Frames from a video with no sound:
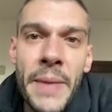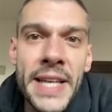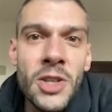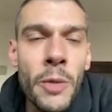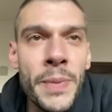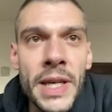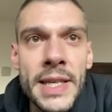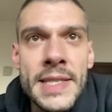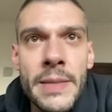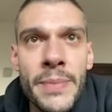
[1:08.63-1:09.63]
my topic
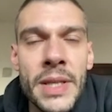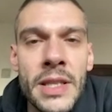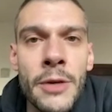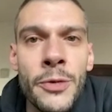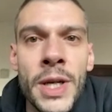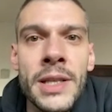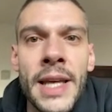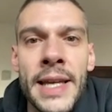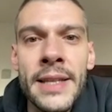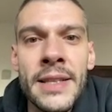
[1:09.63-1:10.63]
is a bit different
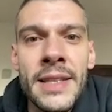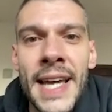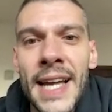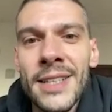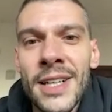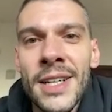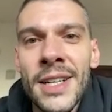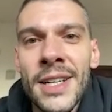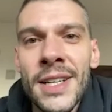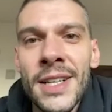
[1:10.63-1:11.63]
than the other
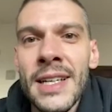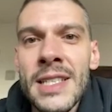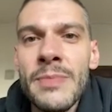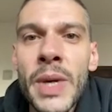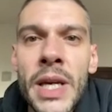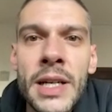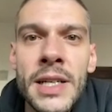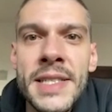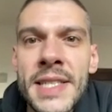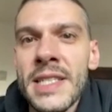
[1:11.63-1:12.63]
speakers.